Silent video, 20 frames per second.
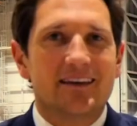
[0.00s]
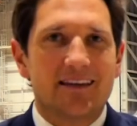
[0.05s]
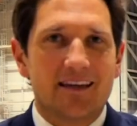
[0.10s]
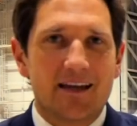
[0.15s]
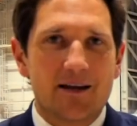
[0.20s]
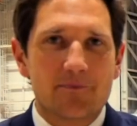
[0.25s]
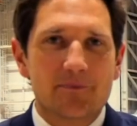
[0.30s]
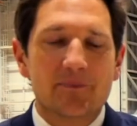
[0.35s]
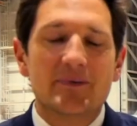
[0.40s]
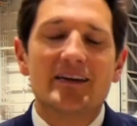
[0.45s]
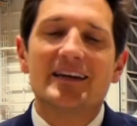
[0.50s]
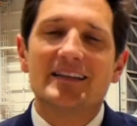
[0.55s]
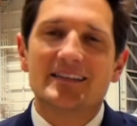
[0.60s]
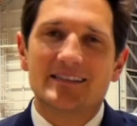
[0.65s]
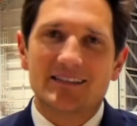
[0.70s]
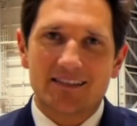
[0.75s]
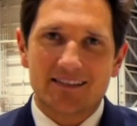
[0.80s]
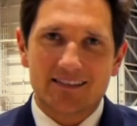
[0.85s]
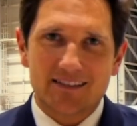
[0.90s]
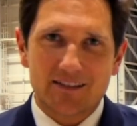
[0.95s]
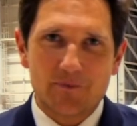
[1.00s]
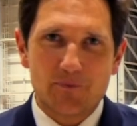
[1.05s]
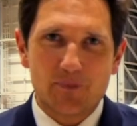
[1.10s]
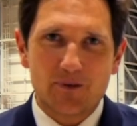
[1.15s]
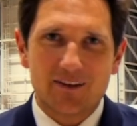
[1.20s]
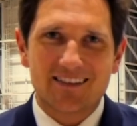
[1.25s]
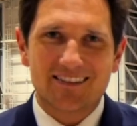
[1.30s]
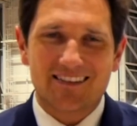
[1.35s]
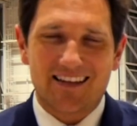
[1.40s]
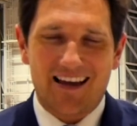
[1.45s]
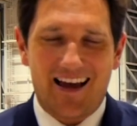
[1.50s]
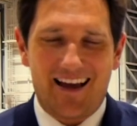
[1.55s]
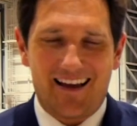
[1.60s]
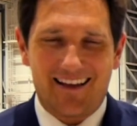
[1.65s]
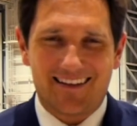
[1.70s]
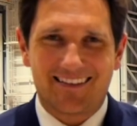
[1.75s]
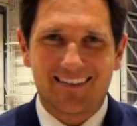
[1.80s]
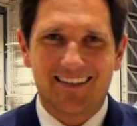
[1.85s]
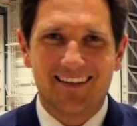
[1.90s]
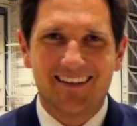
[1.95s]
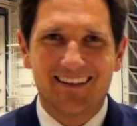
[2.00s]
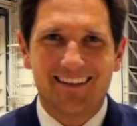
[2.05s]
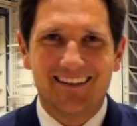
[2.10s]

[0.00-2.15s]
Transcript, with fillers: Yep. It's as simple as that.